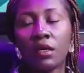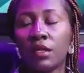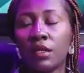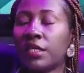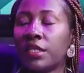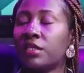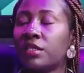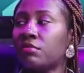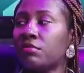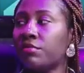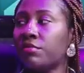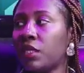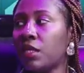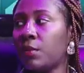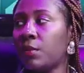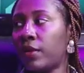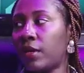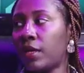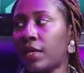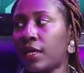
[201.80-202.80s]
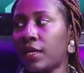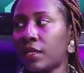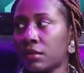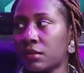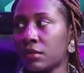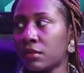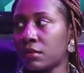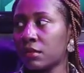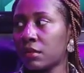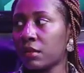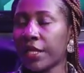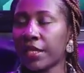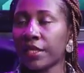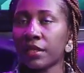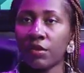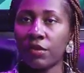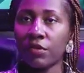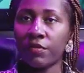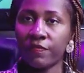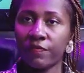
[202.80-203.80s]
they didn't really plan
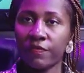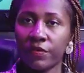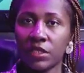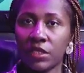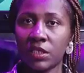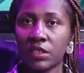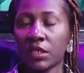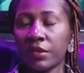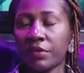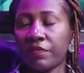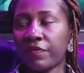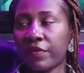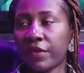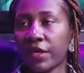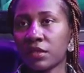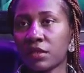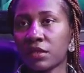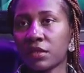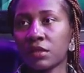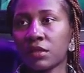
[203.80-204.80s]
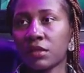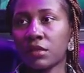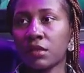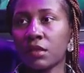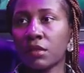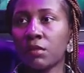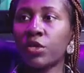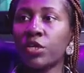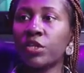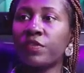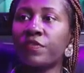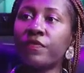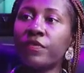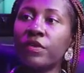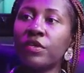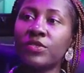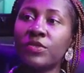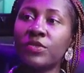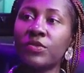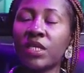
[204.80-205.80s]
enough for this event. But
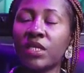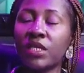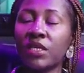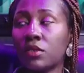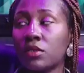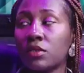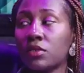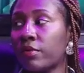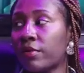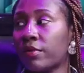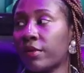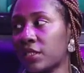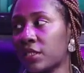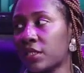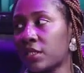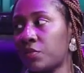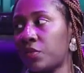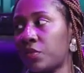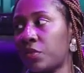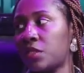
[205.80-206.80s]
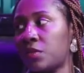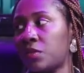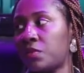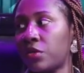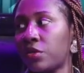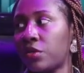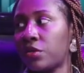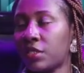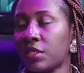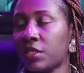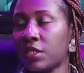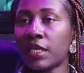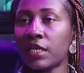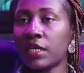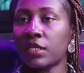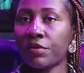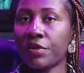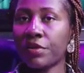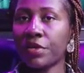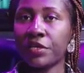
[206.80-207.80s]
first, may their soul rest in peace, because it
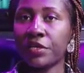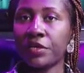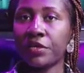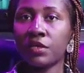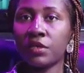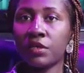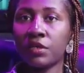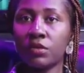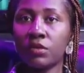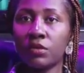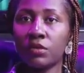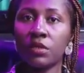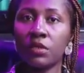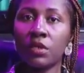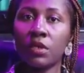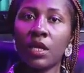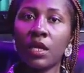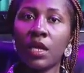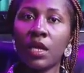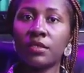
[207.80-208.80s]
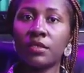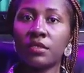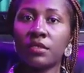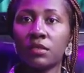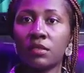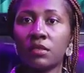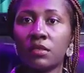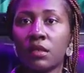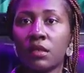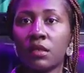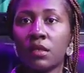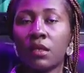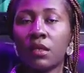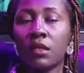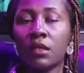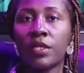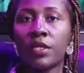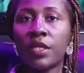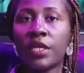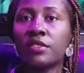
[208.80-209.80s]
has already occurred, and
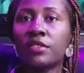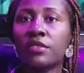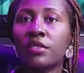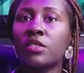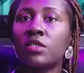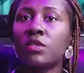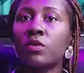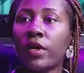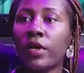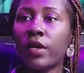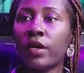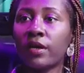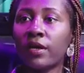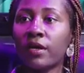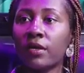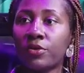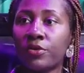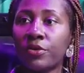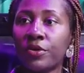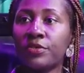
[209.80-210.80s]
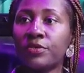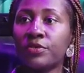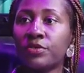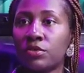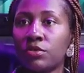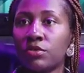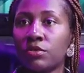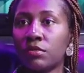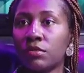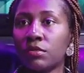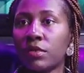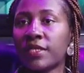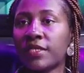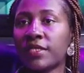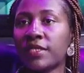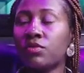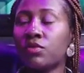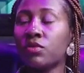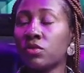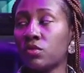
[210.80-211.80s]
there is nothing we are going to do
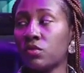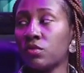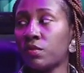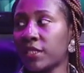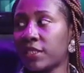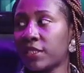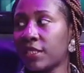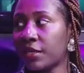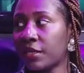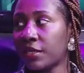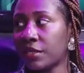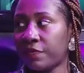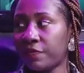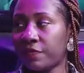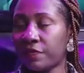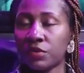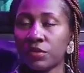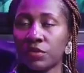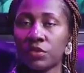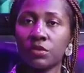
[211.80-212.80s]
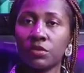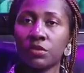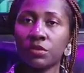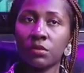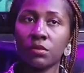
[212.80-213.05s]
except to do better in the future.